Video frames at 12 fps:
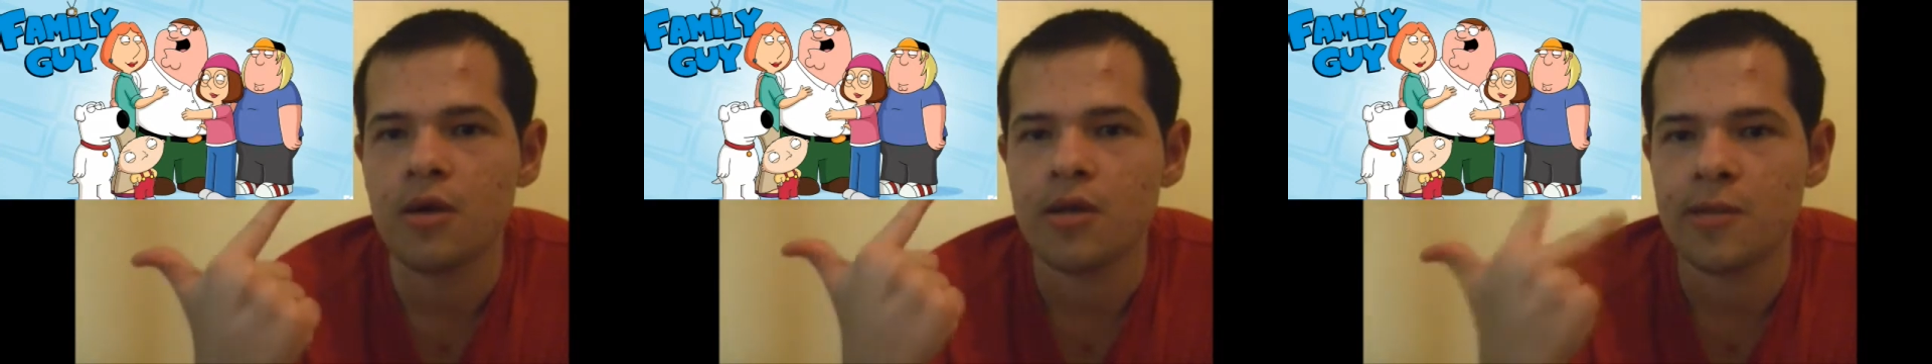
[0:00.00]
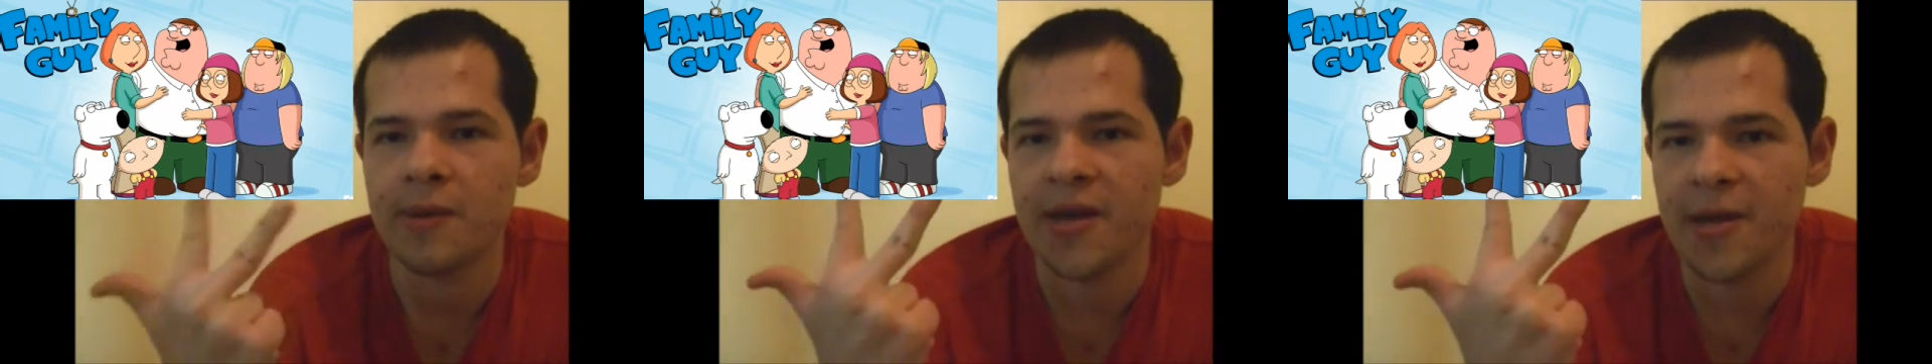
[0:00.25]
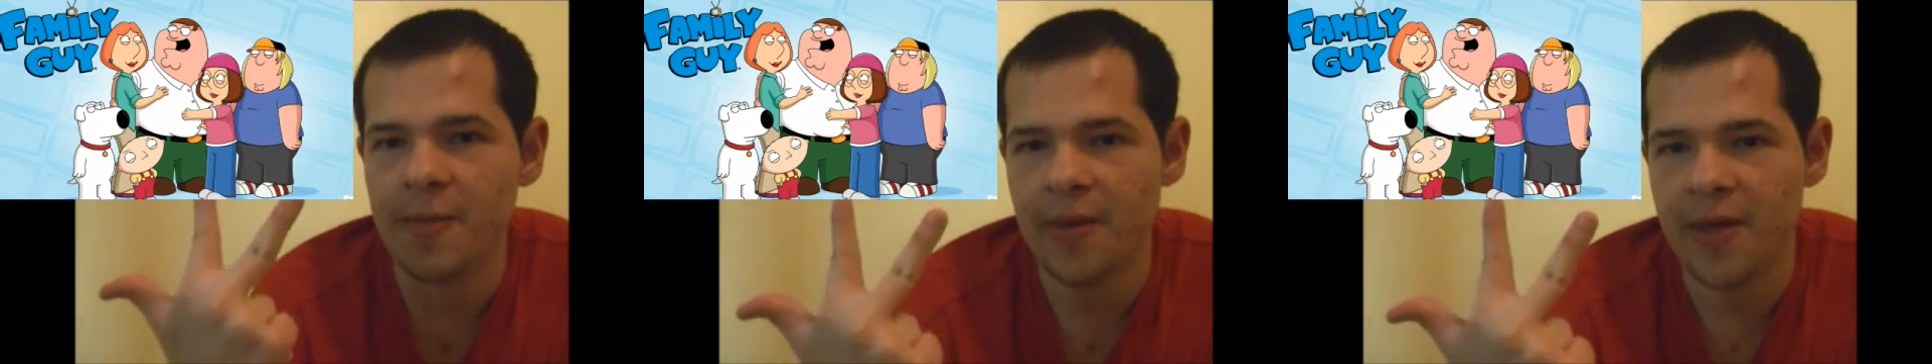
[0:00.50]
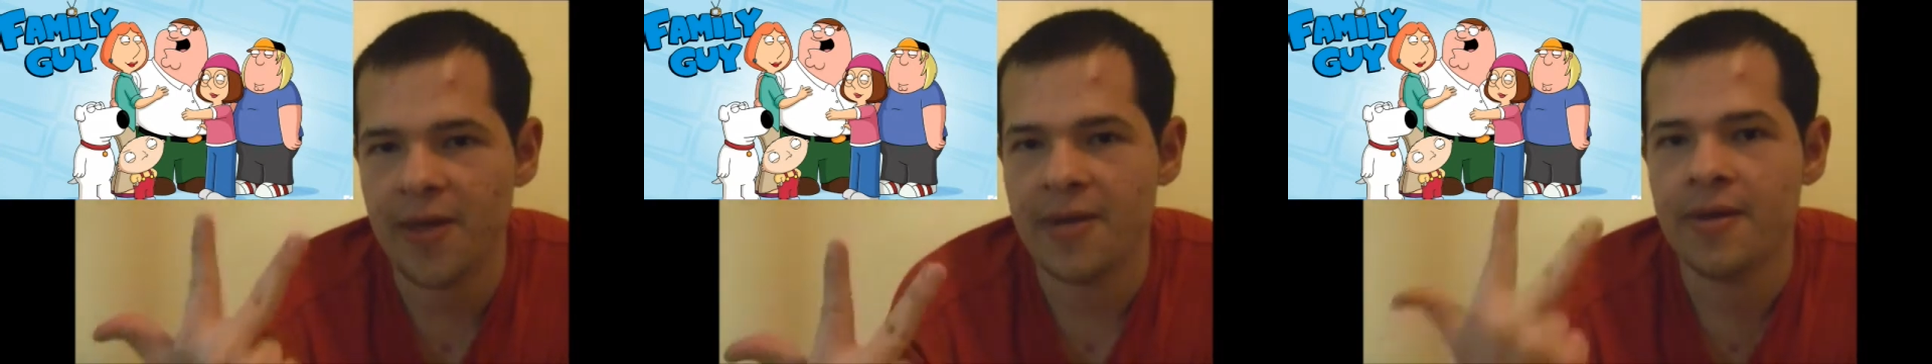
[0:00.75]
The Mighty
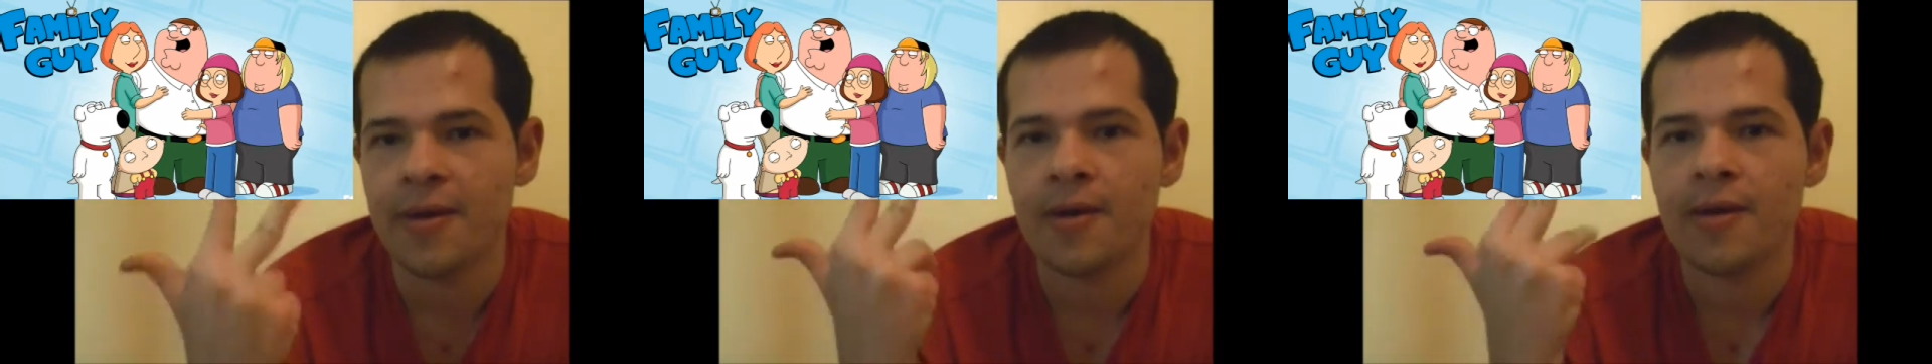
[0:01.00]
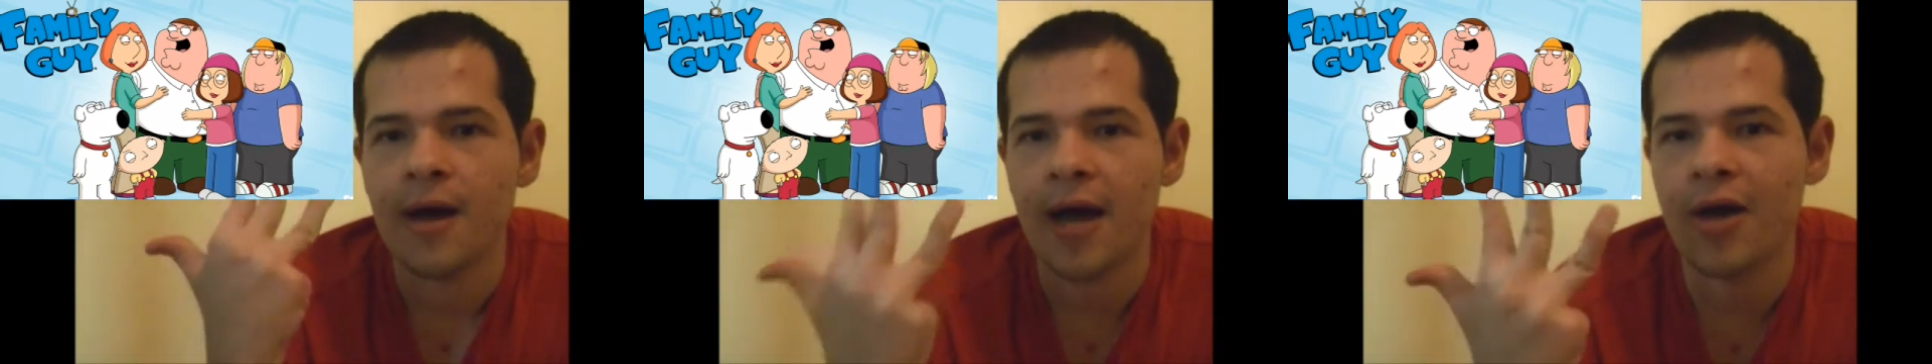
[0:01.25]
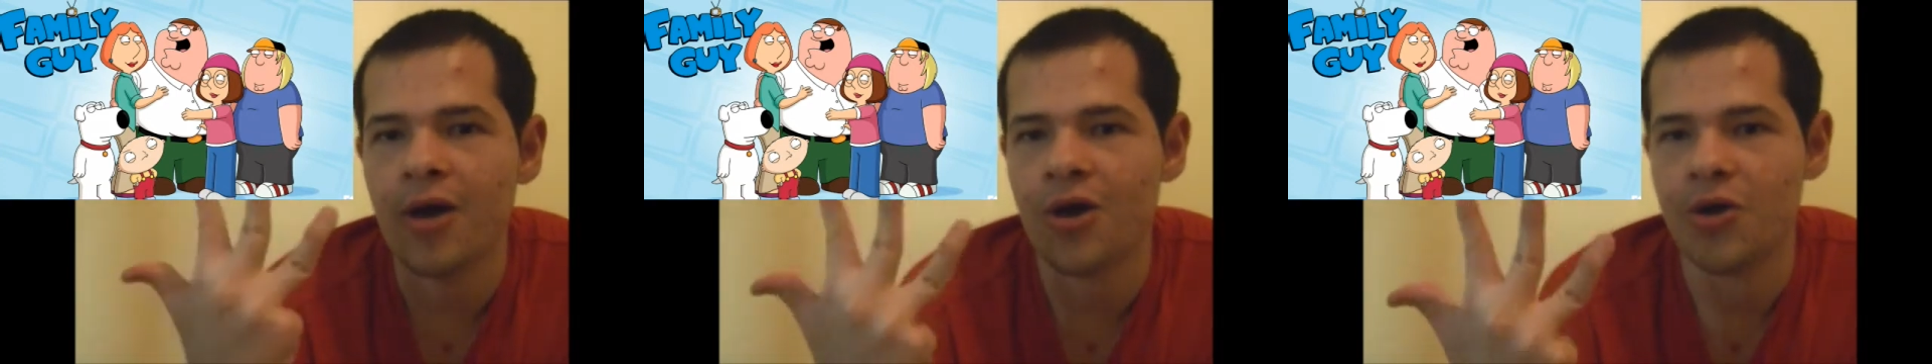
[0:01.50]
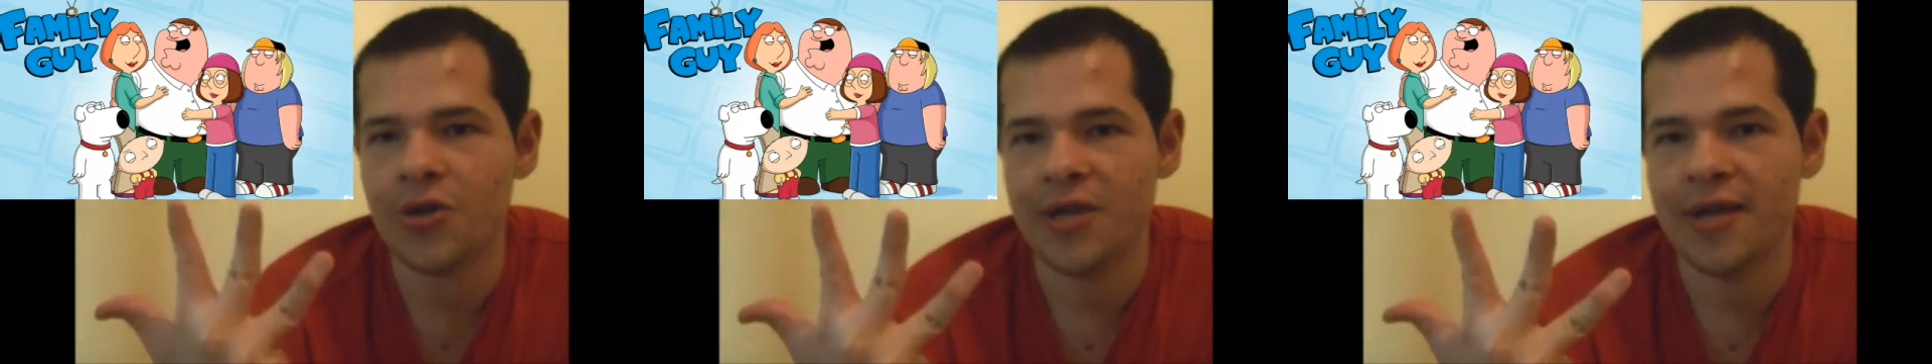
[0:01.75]
Bee,
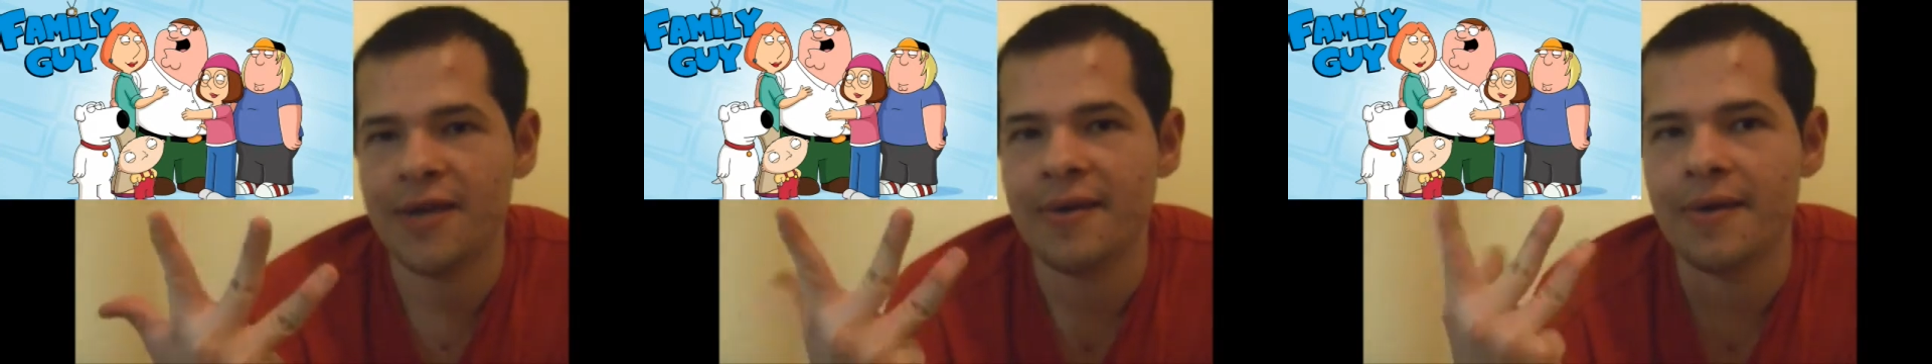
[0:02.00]
iCarly,